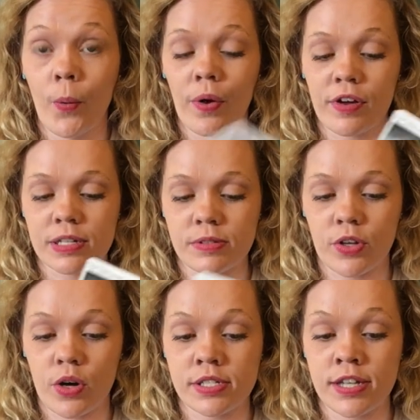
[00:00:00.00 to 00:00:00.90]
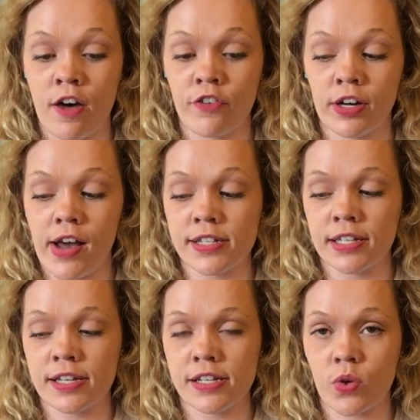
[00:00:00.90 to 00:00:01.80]
whether it's yourself
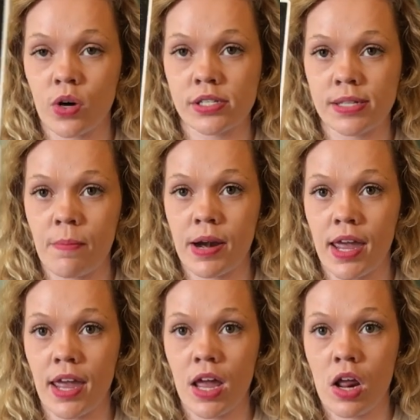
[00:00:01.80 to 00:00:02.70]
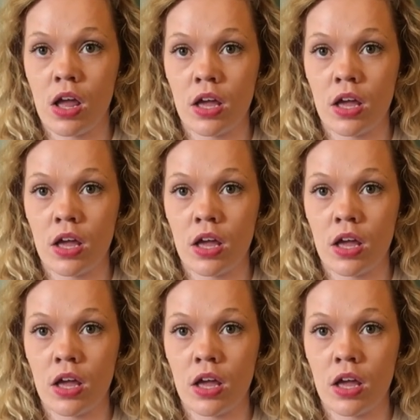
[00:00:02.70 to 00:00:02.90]
realizing this or somebody